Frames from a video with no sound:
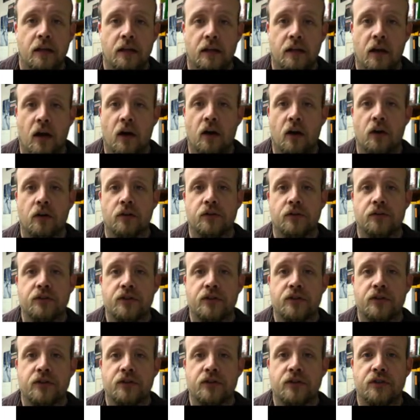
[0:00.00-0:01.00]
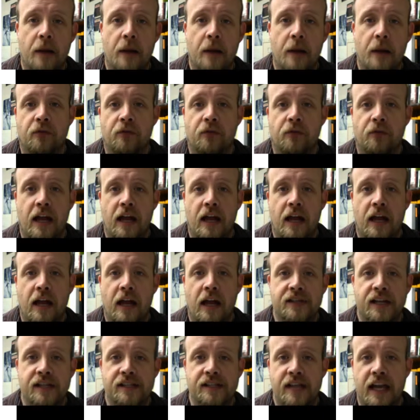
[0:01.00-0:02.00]
Our top of our x
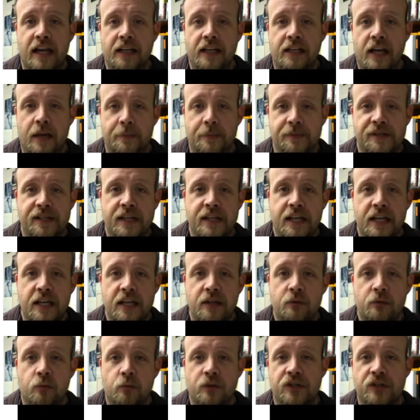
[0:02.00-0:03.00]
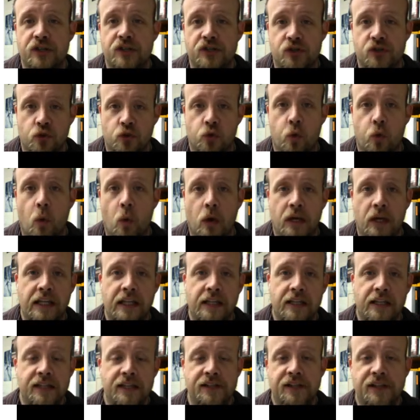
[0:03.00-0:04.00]
gets a times c, which is 20 in
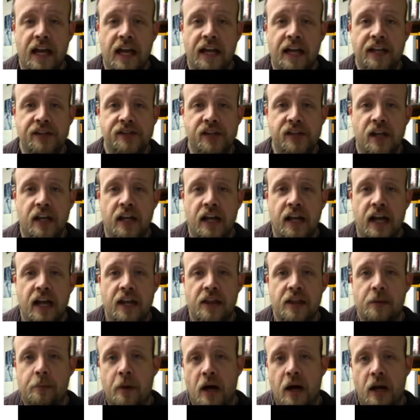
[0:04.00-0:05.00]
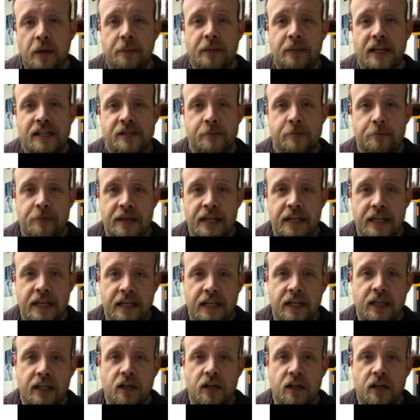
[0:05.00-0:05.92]
this case, and the bottom gets b,